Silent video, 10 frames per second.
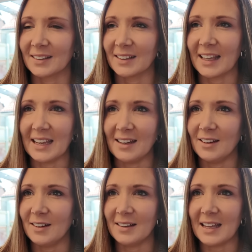
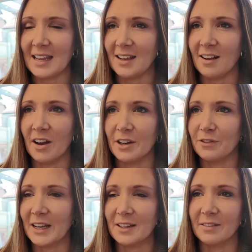He kind of
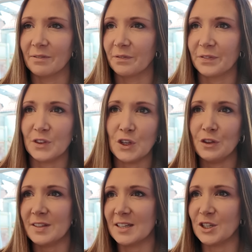like knew
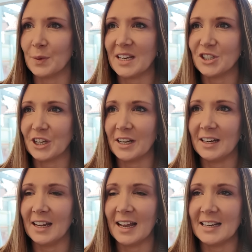the
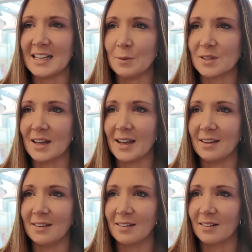situation, and he was like,
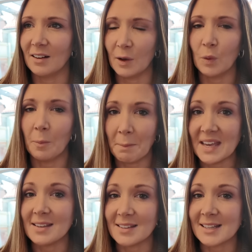I will
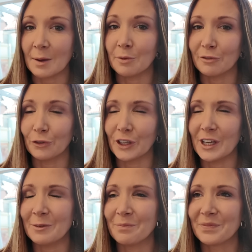make this happen for you.